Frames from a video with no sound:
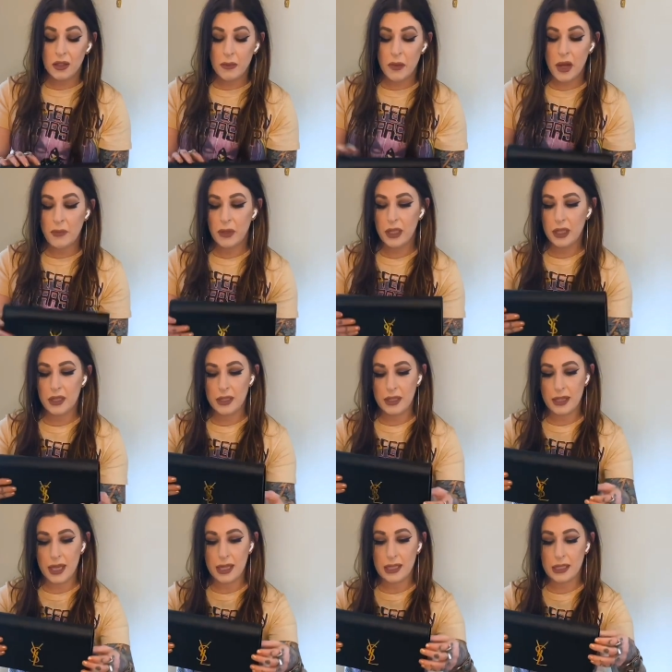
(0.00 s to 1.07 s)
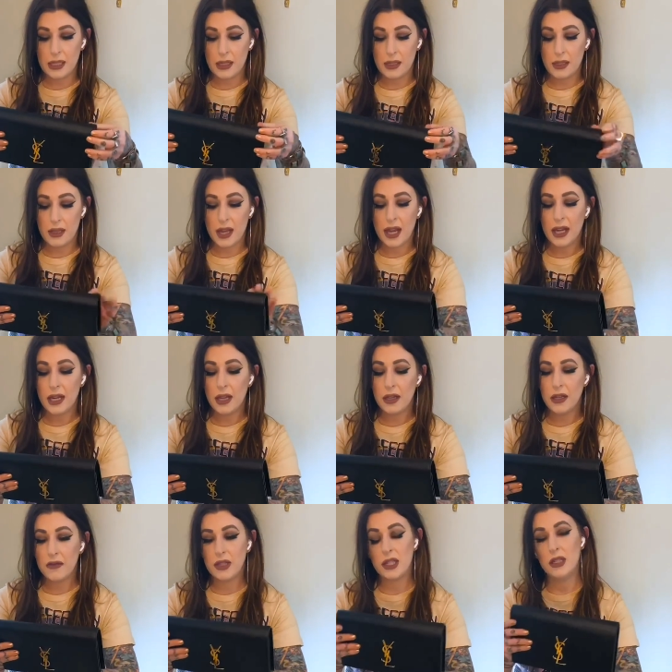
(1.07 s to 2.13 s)
The pebbling is nice and tiny. It
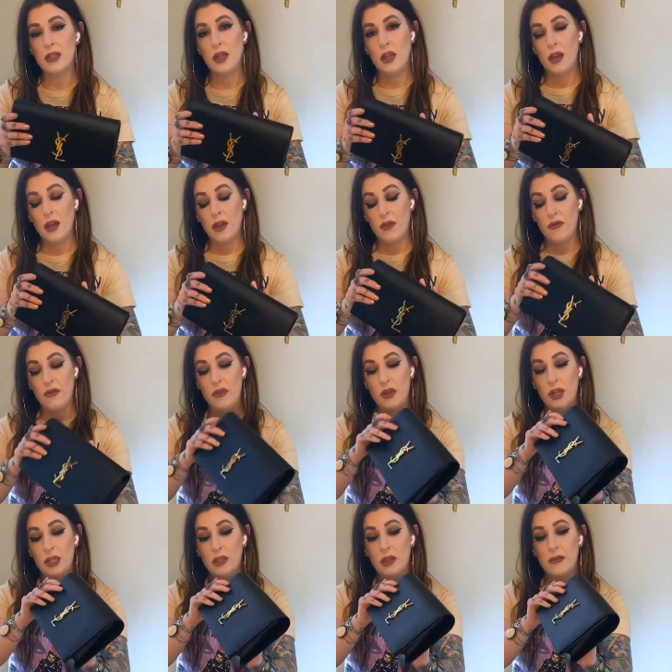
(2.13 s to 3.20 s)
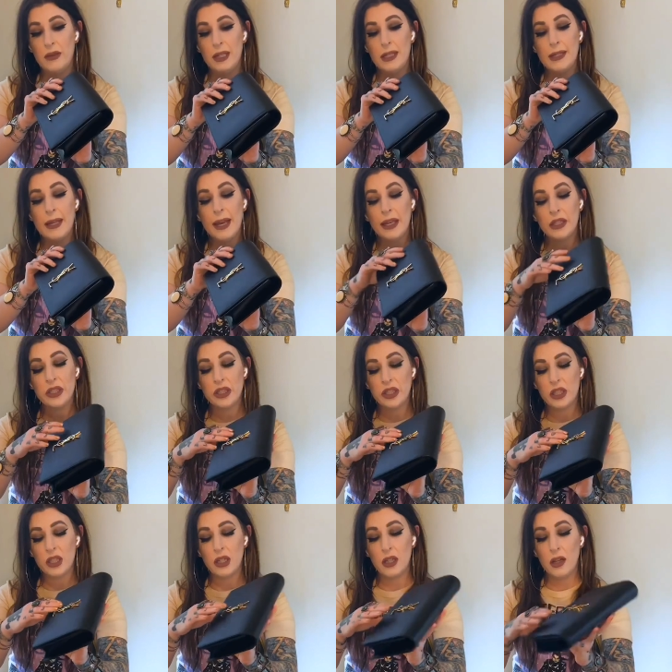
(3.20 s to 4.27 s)
gives a very lovely
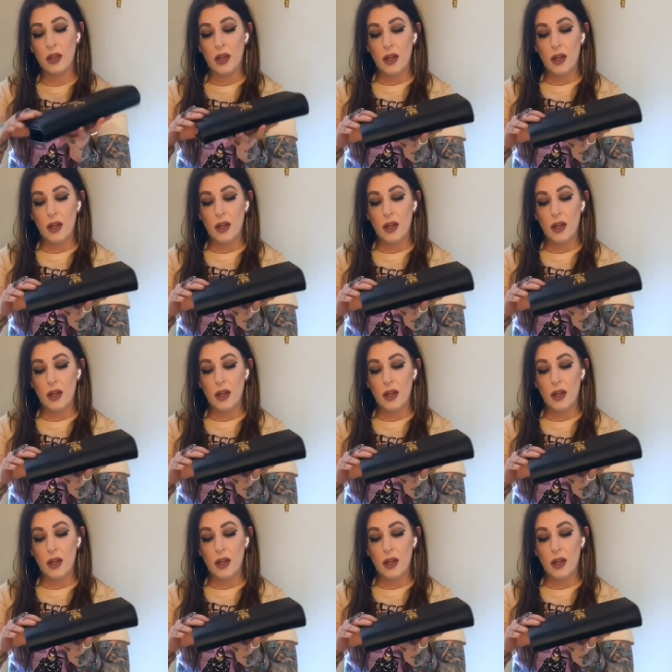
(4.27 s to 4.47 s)
texture.